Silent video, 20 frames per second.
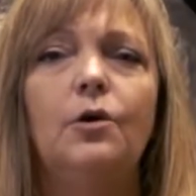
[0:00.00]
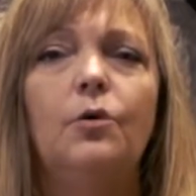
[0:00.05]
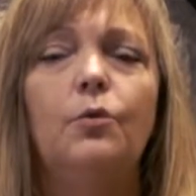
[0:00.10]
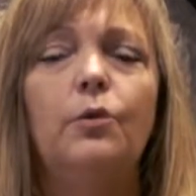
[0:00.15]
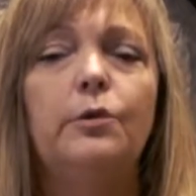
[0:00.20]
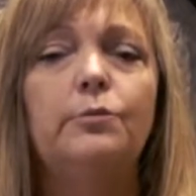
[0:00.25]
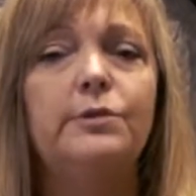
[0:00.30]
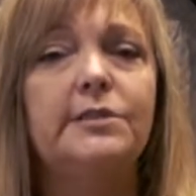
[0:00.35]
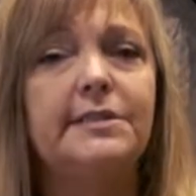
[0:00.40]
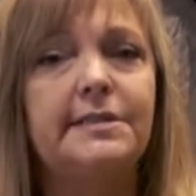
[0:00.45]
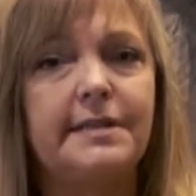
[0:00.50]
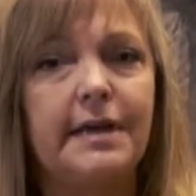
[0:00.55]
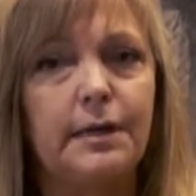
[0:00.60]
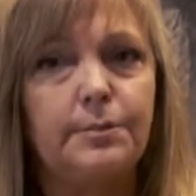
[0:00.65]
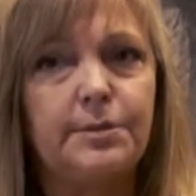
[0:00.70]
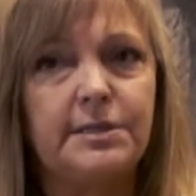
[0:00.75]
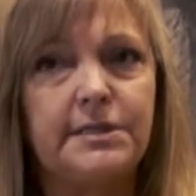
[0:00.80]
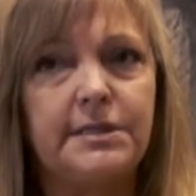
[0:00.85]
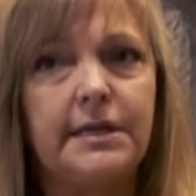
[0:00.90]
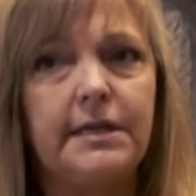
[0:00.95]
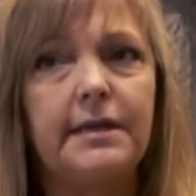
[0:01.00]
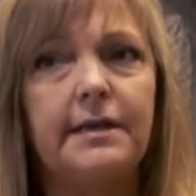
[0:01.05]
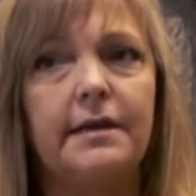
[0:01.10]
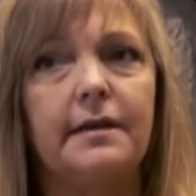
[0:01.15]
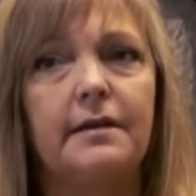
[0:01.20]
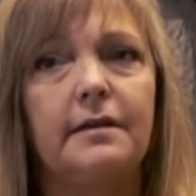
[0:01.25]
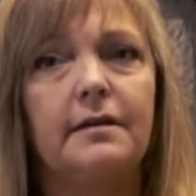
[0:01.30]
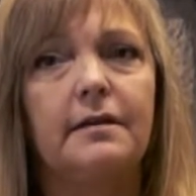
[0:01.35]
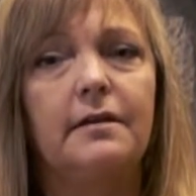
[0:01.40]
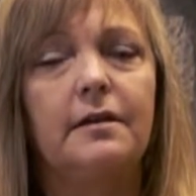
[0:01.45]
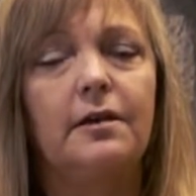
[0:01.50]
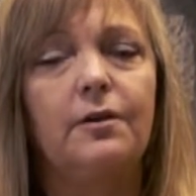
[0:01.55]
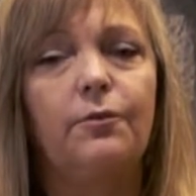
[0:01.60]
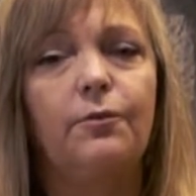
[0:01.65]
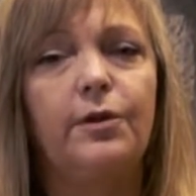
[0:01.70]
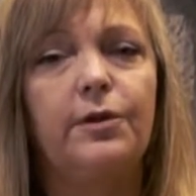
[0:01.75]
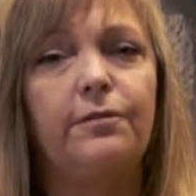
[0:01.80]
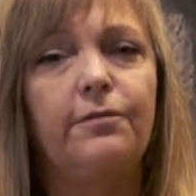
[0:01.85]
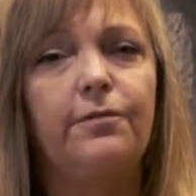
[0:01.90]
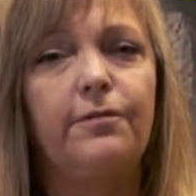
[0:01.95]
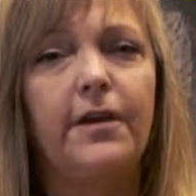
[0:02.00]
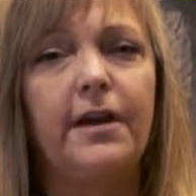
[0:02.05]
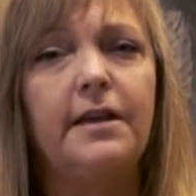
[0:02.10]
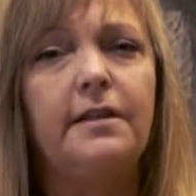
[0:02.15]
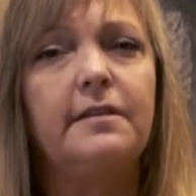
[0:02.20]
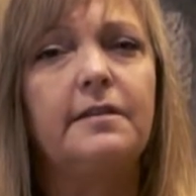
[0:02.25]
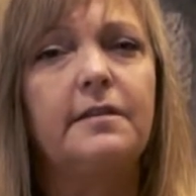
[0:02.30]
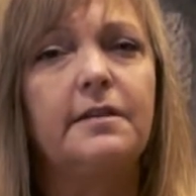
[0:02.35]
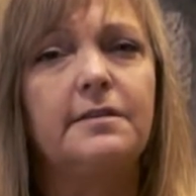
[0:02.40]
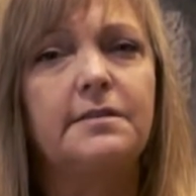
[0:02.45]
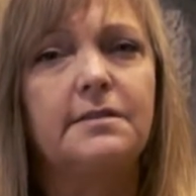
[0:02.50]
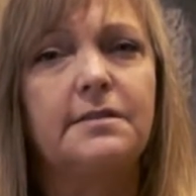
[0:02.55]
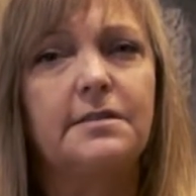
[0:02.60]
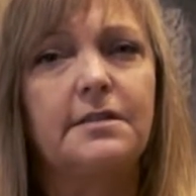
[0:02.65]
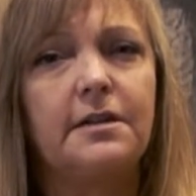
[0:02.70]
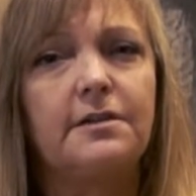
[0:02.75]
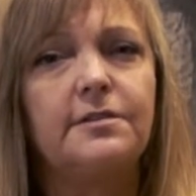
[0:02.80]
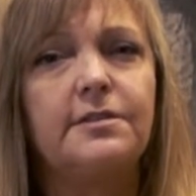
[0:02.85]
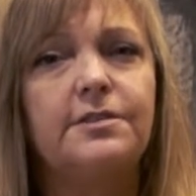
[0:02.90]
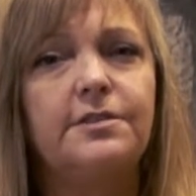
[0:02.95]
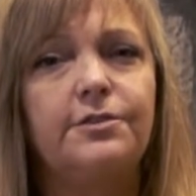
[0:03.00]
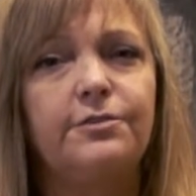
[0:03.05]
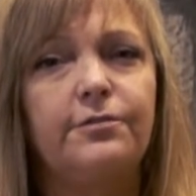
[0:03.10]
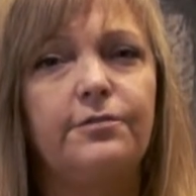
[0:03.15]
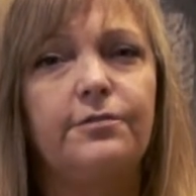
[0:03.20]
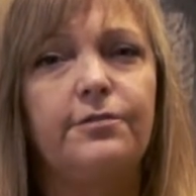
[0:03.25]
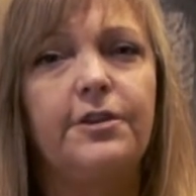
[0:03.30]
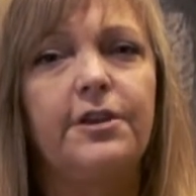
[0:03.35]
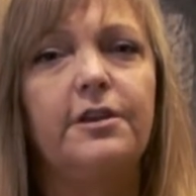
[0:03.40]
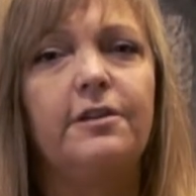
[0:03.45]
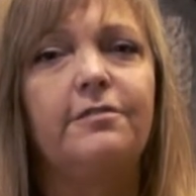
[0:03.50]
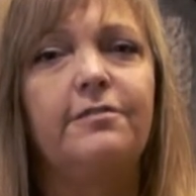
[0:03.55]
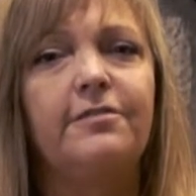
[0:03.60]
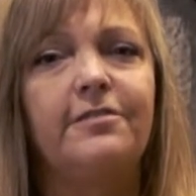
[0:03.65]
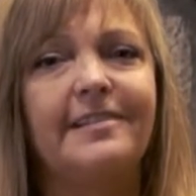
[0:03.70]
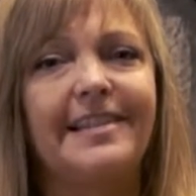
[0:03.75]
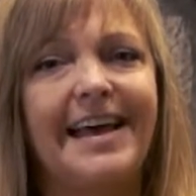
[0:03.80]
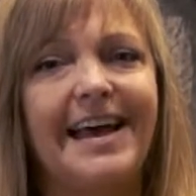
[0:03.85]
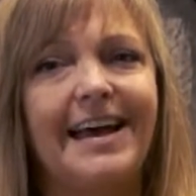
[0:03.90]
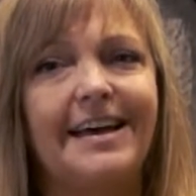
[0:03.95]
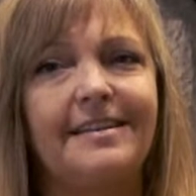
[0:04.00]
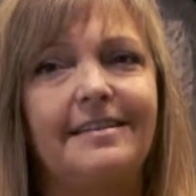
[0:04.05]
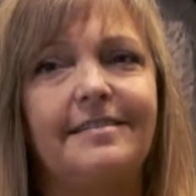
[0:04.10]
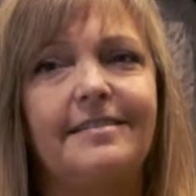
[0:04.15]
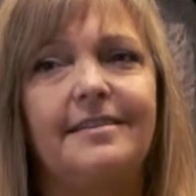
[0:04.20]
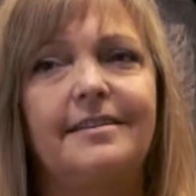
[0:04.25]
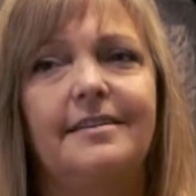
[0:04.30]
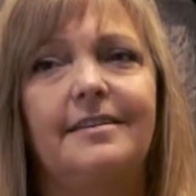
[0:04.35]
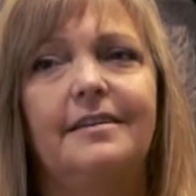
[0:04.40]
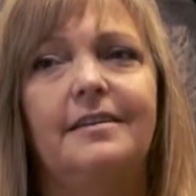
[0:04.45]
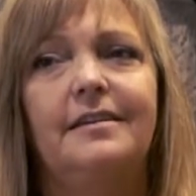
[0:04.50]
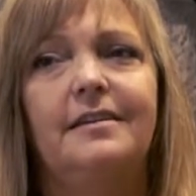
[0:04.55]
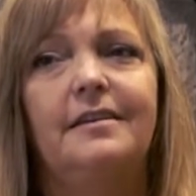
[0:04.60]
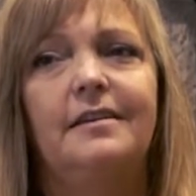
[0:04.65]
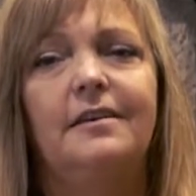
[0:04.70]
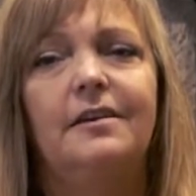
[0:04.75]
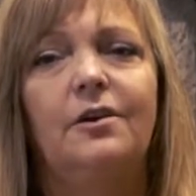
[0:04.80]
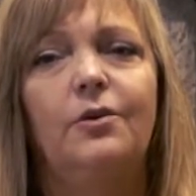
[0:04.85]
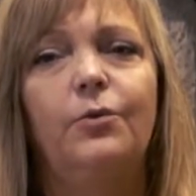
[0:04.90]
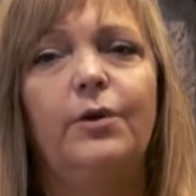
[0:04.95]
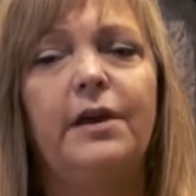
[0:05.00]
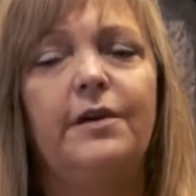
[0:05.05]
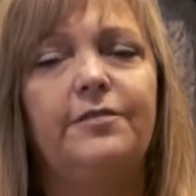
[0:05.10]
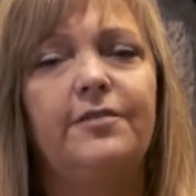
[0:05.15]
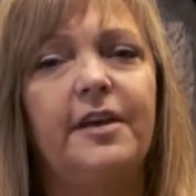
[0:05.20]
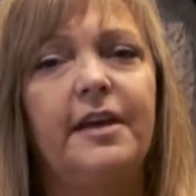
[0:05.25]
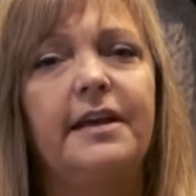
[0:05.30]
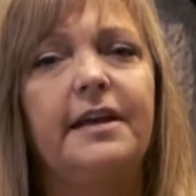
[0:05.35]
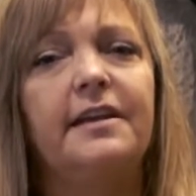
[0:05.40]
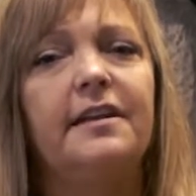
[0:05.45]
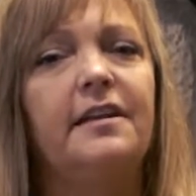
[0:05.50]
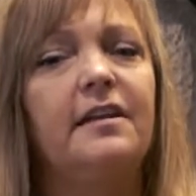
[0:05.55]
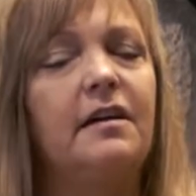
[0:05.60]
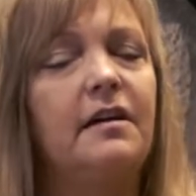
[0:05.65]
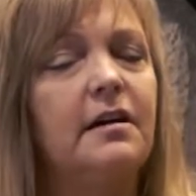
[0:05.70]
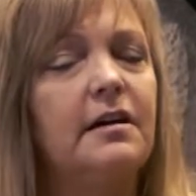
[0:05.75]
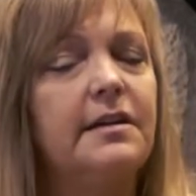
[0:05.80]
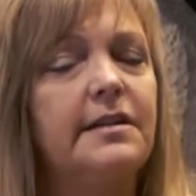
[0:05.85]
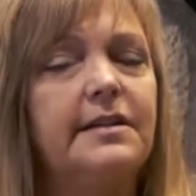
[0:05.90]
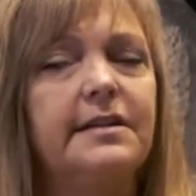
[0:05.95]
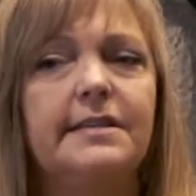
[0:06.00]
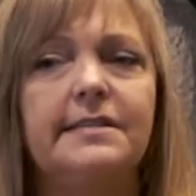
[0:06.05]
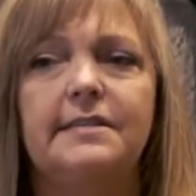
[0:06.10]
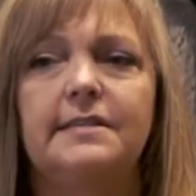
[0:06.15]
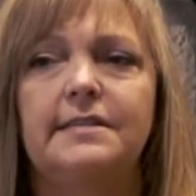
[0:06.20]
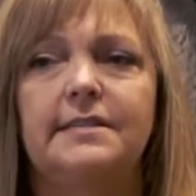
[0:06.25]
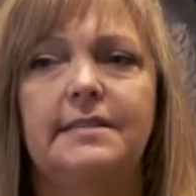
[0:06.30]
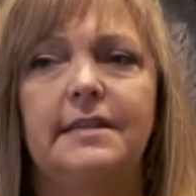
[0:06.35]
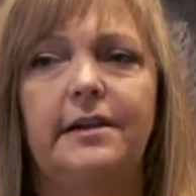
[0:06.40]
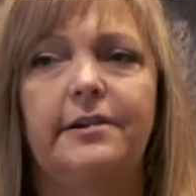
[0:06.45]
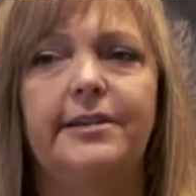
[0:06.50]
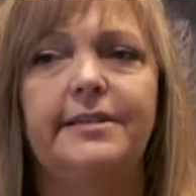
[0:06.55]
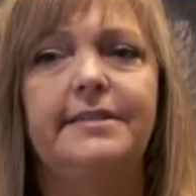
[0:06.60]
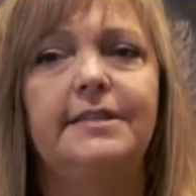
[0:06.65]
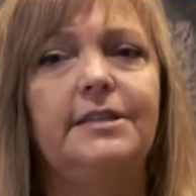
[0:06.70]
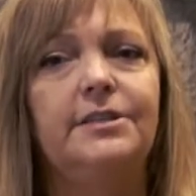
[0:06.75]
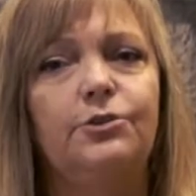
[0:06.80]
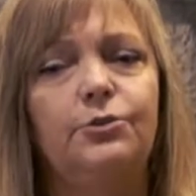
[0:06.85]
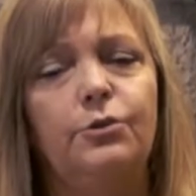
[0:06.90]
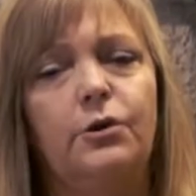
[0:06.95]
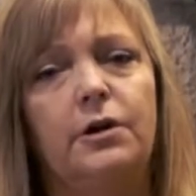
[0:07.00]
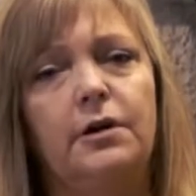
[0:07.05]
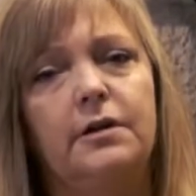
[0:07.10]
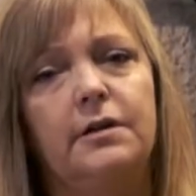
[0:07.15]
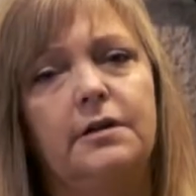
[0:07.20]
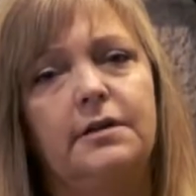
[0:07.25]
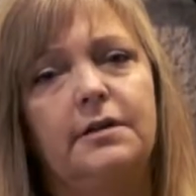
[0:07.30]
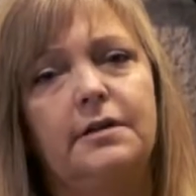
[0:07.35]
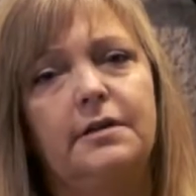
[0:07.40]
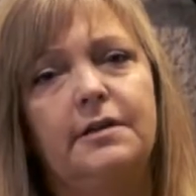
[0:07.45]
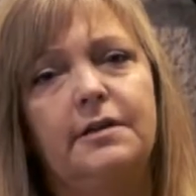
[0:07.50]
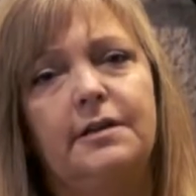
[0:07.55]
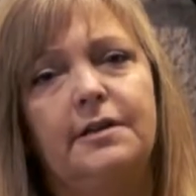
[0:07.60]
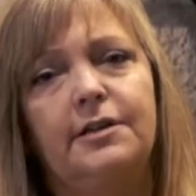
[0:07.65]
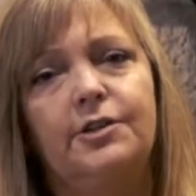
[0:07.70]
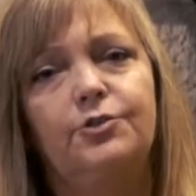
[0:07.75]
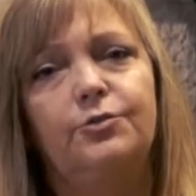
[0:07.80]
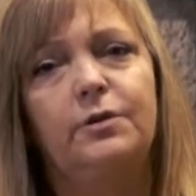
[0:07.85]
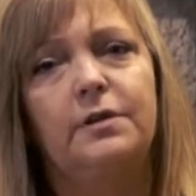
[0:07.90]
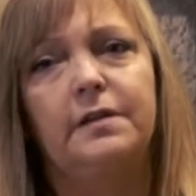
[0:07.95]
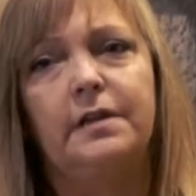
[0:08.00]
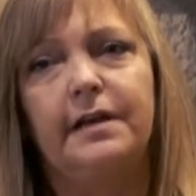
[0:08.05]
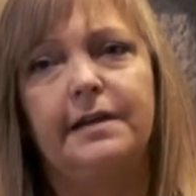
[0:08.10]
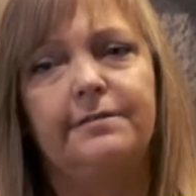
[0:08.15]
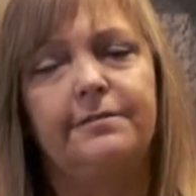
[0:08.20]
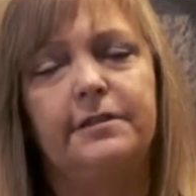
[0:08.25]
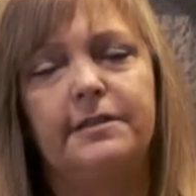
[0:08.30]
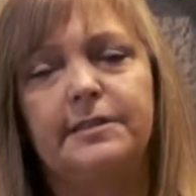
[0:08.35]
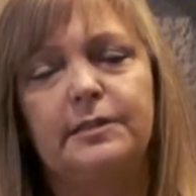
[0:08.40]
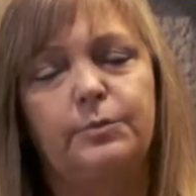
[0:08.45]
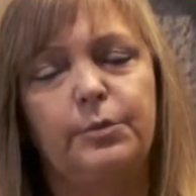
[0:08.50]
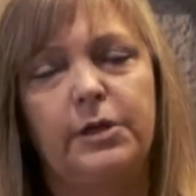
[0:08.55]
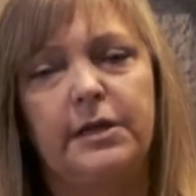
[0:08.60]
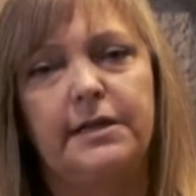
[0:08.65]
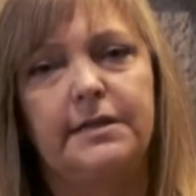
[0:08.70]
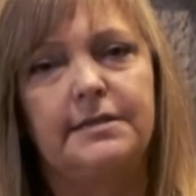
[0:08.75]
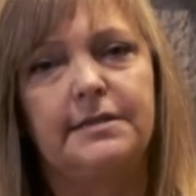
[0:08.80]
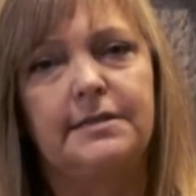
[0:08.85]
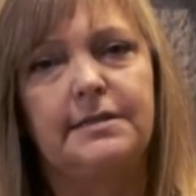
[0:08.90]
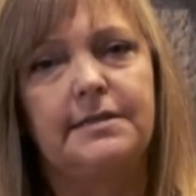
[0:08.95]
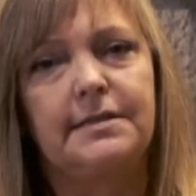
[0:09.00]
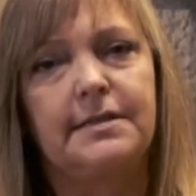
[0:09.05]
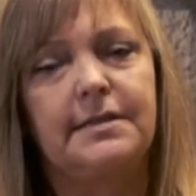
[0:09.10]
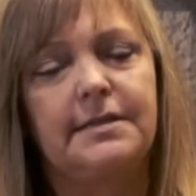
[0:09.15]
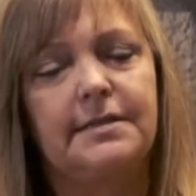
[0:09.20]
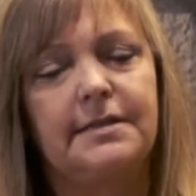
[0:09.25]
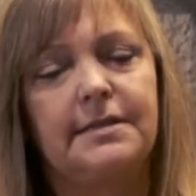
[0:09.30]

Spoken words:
When we stop seeking, when faith starts to feel flat, we have taken an unnecessary detour into a lifeless place.